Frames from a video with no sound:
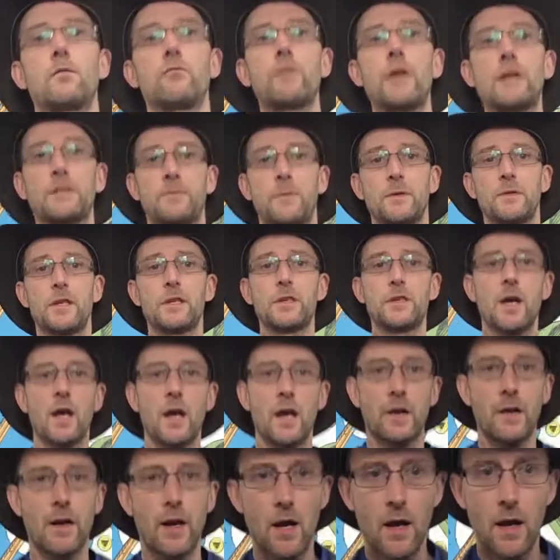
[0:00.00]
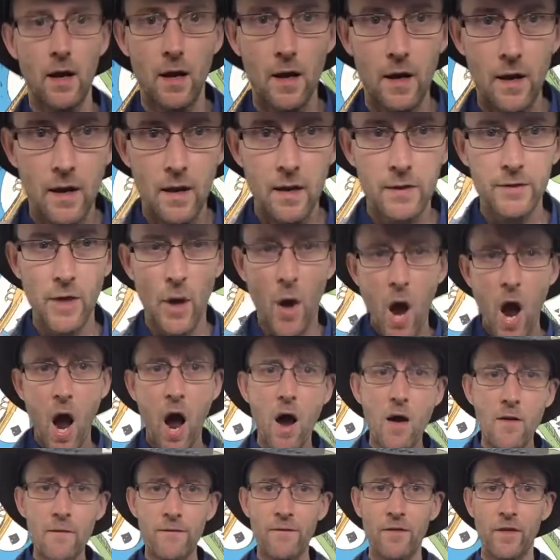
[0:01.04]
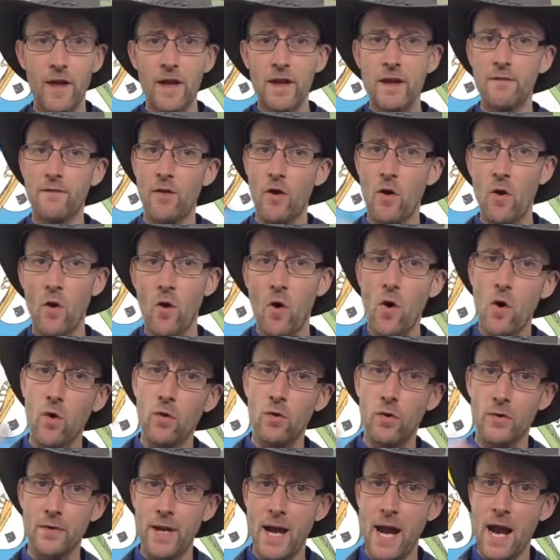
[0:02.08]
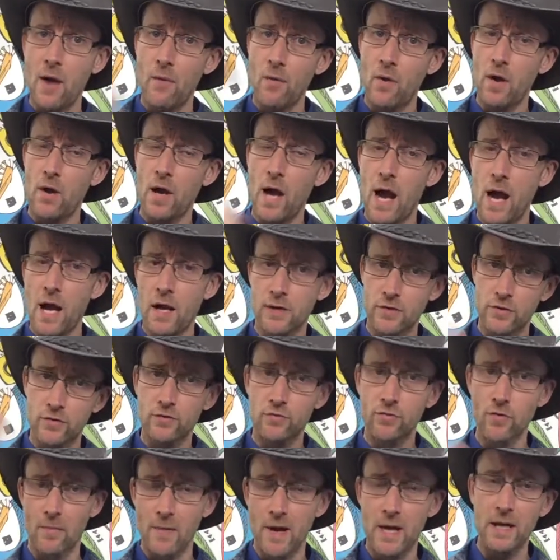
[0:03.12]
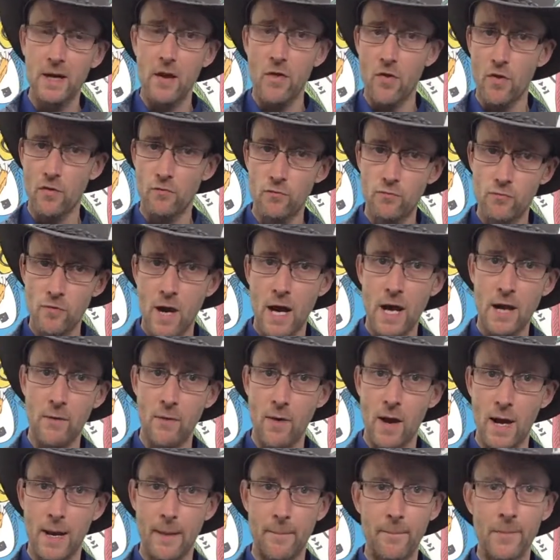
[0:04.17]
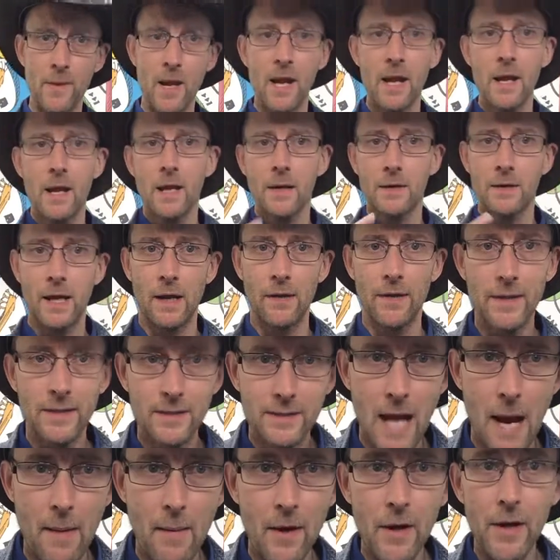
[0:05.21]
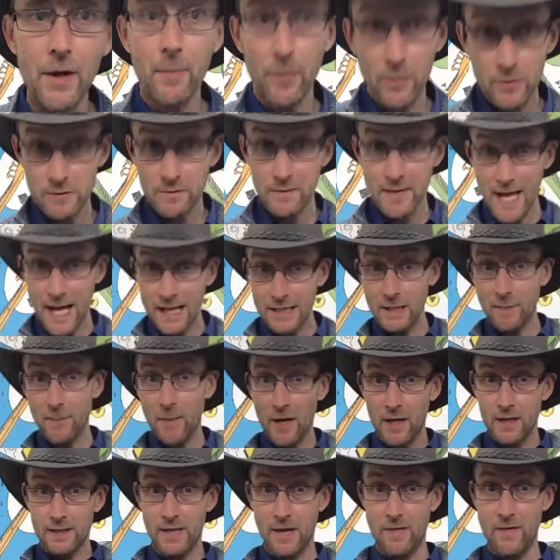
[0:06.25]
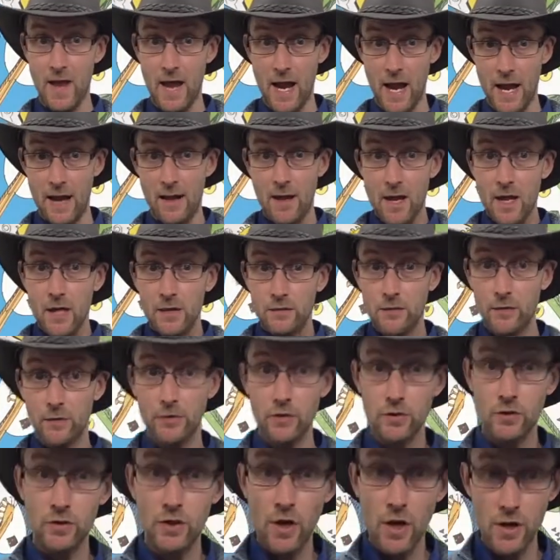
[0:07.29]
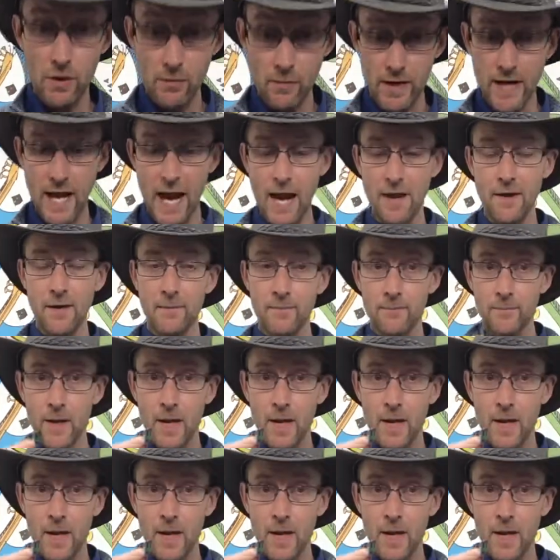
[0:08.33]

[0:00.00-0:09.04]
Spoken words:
Rest position. So hopefully you've all now are strumming the right way. Now this time I'm going to put some caterpillars in there. So I'll just show you again.